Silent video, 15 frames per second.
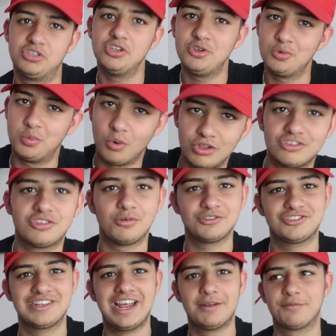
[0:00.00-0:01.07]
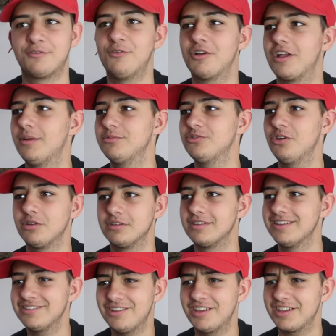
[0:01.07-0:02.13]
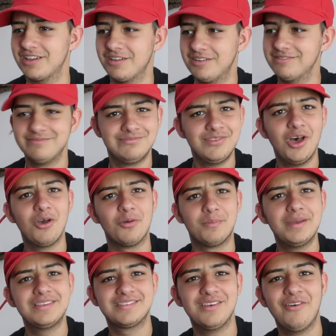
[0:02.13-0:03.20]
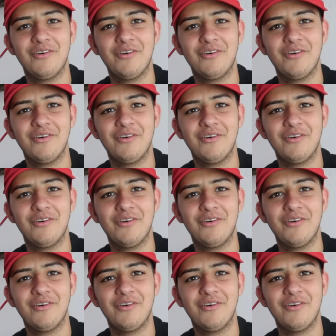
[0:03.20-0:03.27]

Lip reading: do you want to watch an ad before it comes on? It's like, no, piss